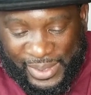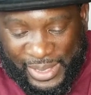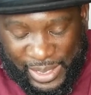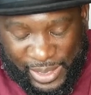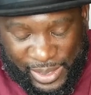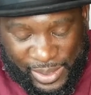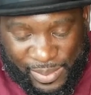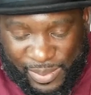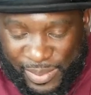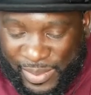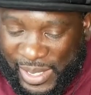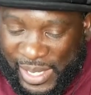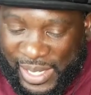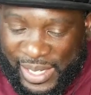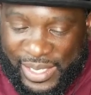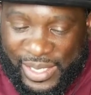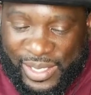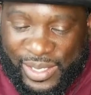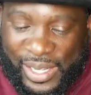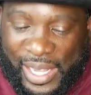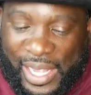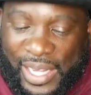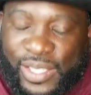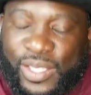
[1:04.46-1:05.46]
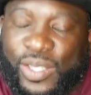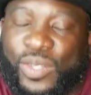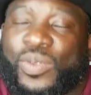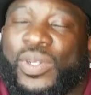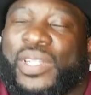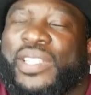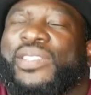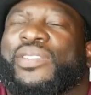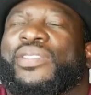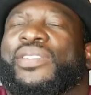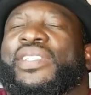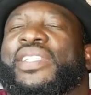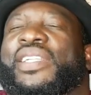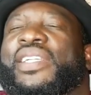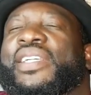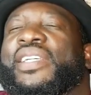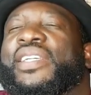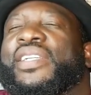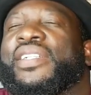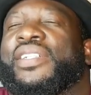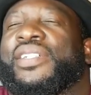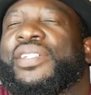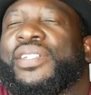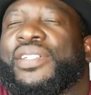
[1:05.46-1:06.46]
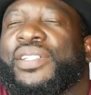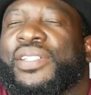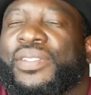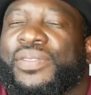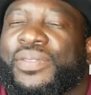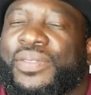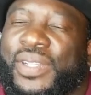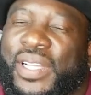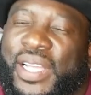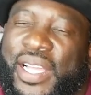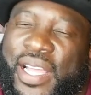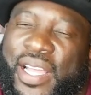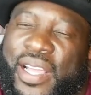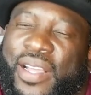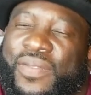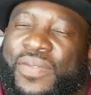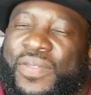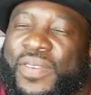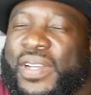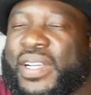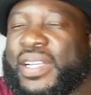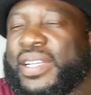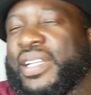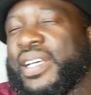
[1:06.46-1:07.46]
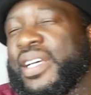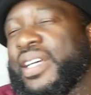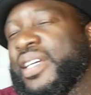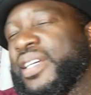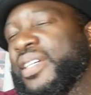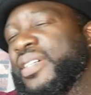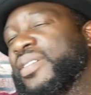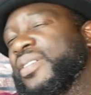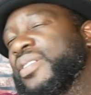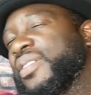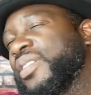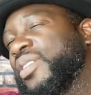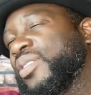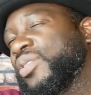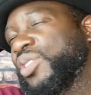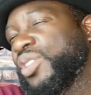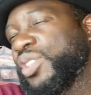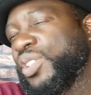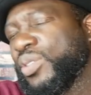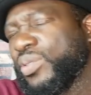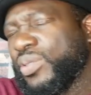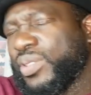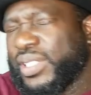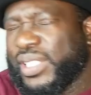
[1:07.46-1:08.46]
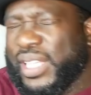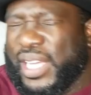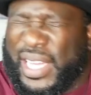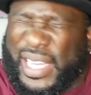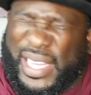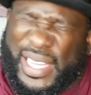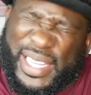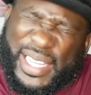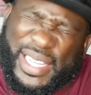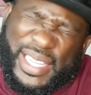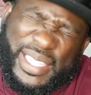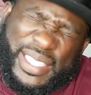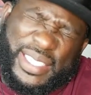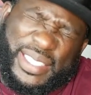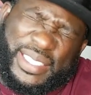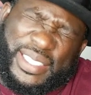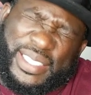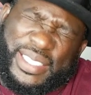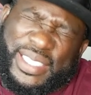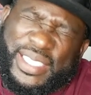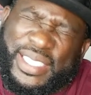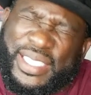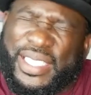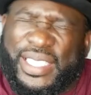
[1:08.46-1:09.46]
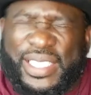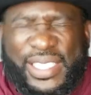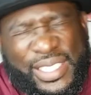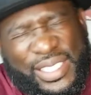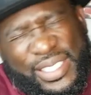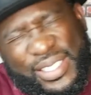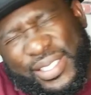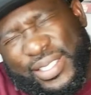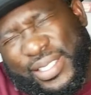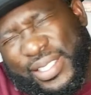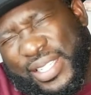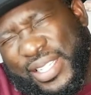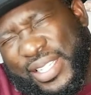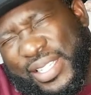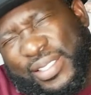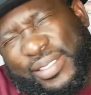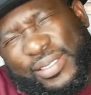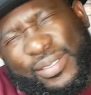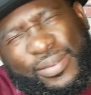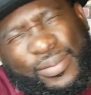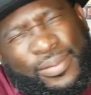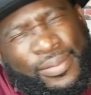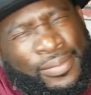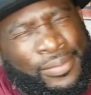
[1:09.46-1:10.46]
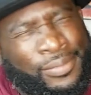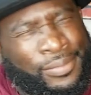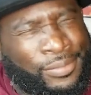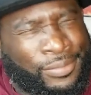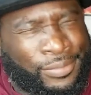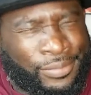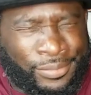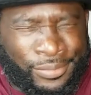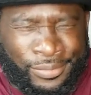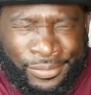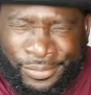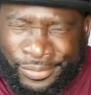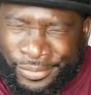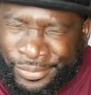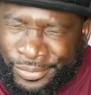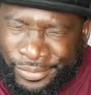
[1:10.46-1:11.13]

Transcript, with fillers: Yep, I know where you live. I can find out your shoe size. Mm-hmm.